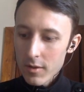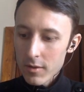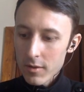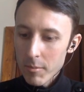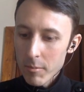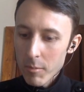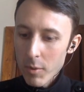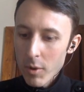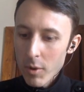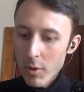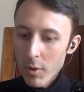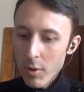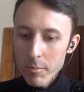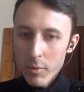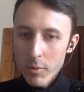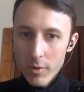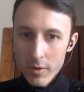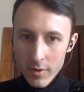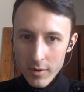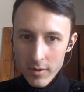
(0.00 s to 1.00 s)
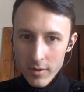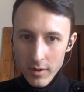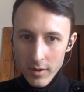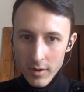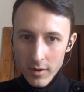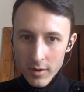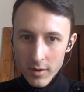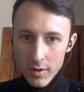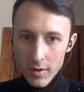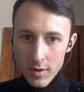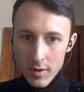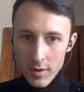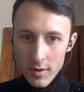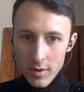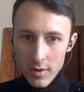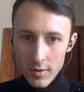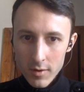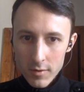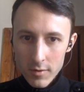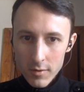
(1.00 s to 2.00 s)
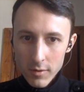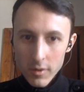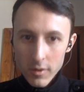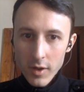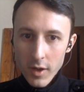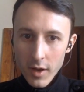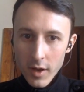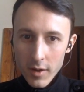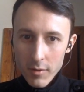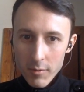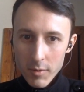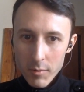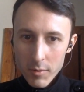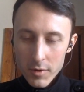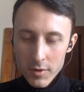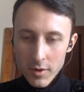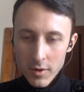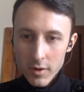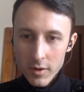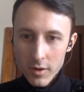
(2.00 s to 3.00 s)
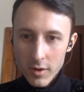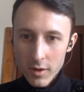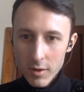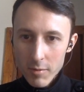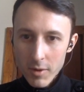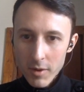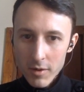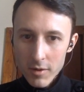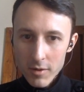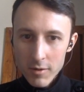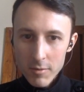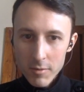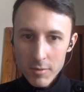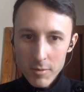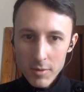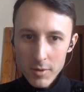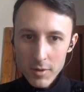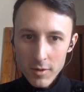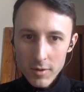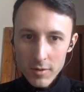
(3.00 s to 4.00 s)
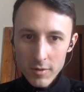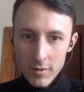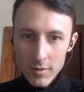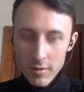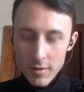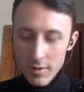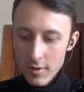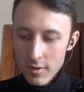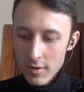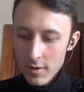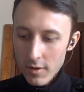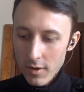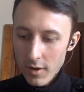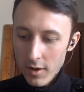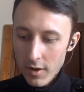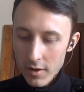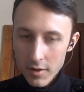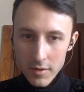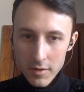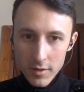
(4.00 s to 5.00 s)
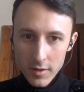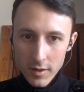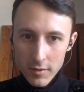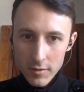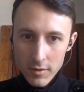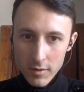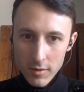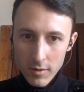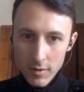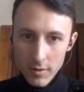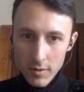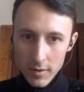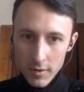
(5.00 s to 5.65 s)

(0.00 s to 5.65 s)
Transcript: the most important thing to look at when we're talking about human beings. I think that's correct.